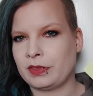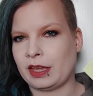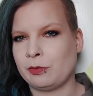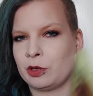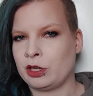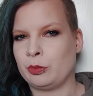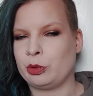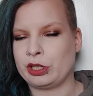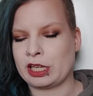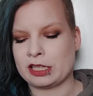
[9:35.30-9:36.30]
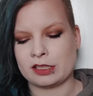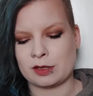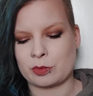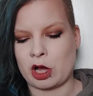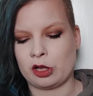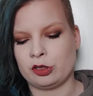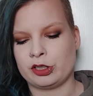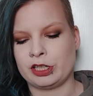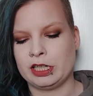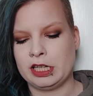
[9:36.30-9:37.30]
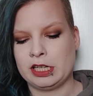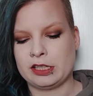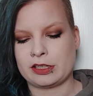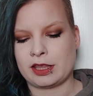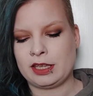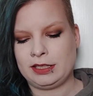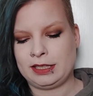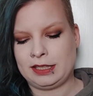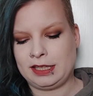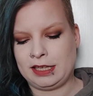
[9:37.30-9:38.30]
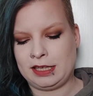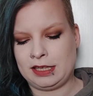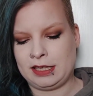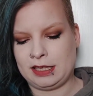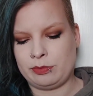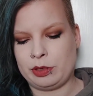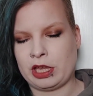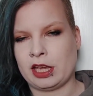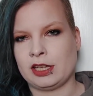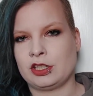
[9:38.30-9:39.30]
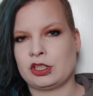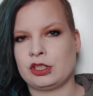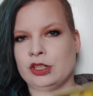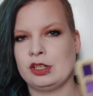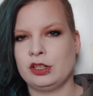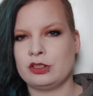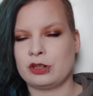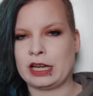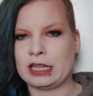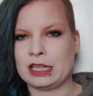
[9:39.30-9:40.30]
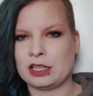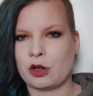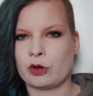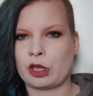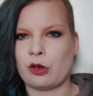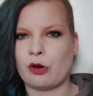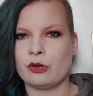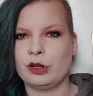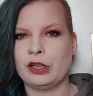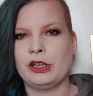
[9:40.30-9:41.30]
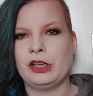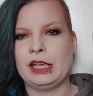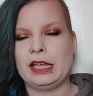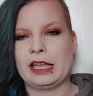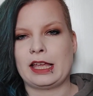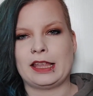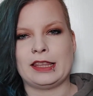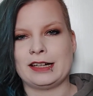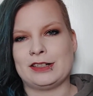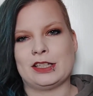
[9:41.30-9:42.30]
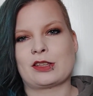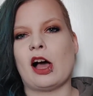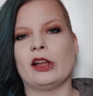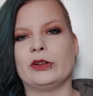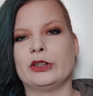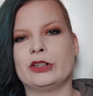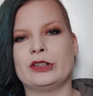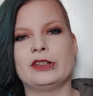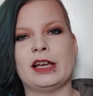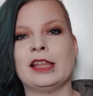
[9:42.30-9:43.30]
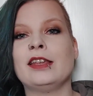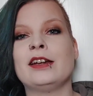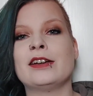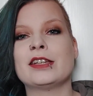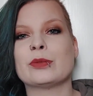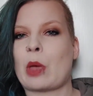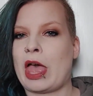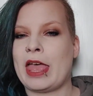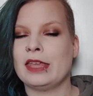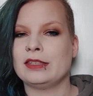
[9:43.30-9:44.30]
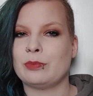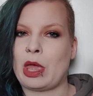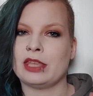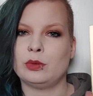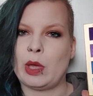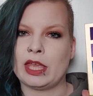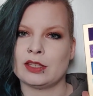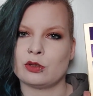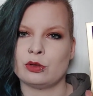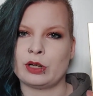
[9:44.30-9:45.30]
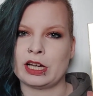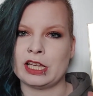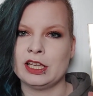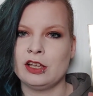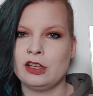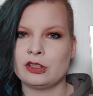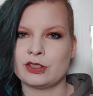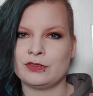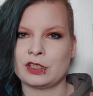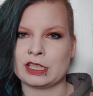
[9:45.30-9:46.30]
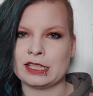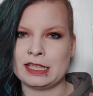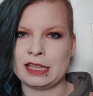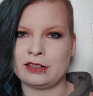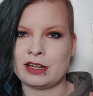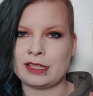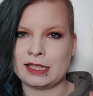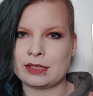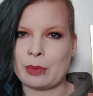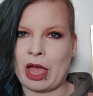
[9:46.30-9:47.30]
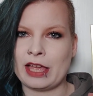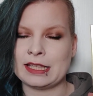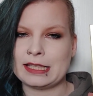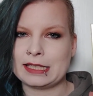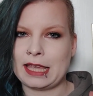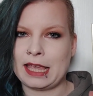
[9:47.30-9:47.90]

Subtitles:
I'm gonna bring in some color. So this is the BH Trendy in Tokyo, and there's color, and there's pans already. So if you can see, there is 6 pans,